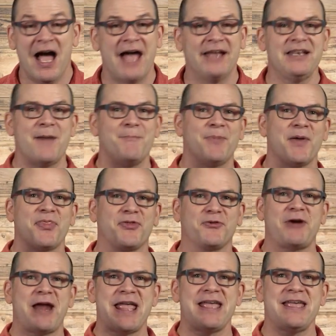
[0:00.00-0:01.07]
At number
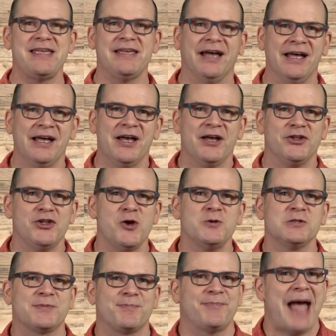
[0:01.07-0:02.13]
3,
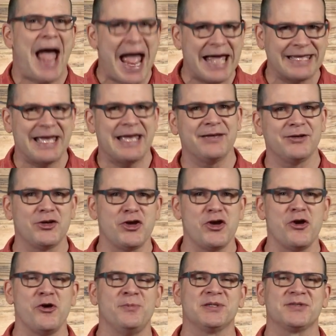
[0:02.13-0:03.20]
use packing
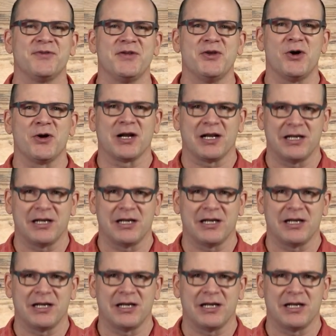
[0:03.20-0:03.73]
cubes for your